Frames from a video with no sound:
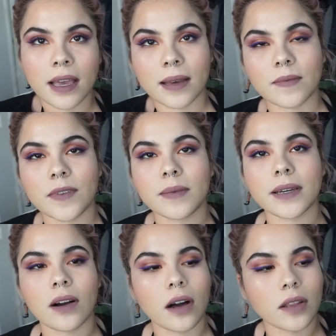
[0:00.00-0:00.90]
I'm filming
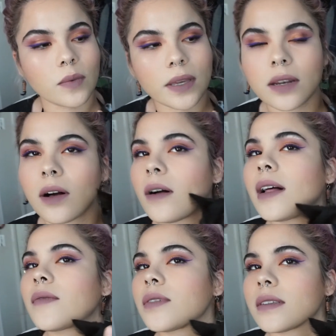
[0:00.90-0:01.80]
a Halloween haul
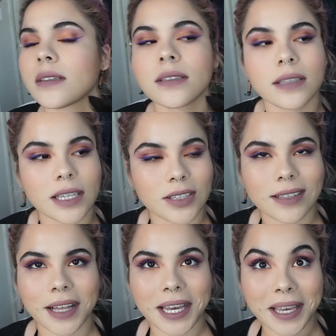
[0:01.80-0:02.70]
after this in
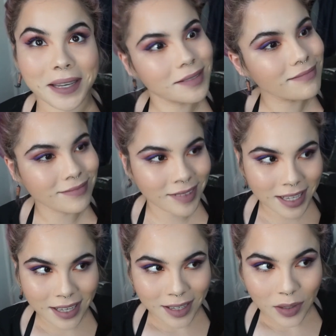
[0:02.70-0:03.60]
July,
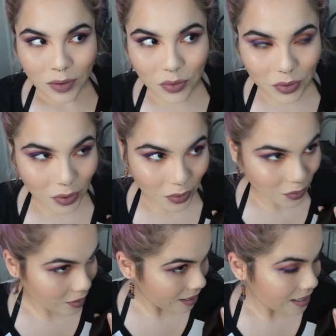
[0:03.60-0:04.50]

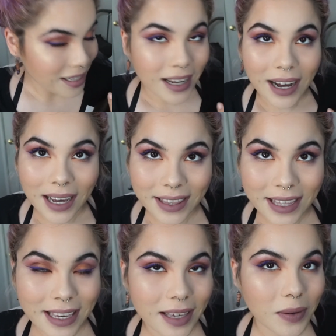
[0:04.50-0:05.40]
so I
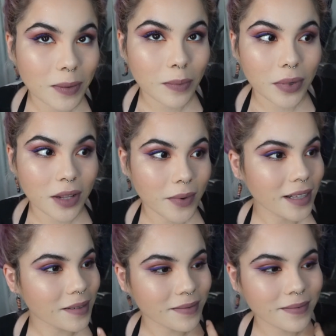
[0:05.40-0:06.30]
think it went pretty well.